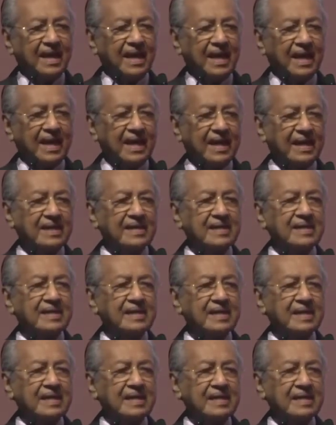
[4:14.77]

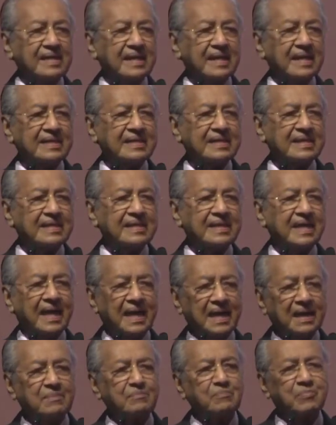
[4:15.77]
and data
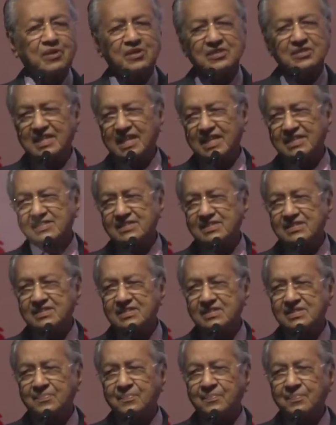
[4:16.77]
and
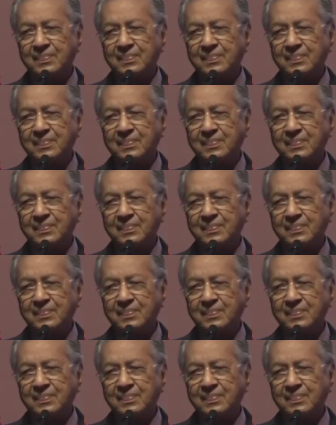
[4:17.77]
processes.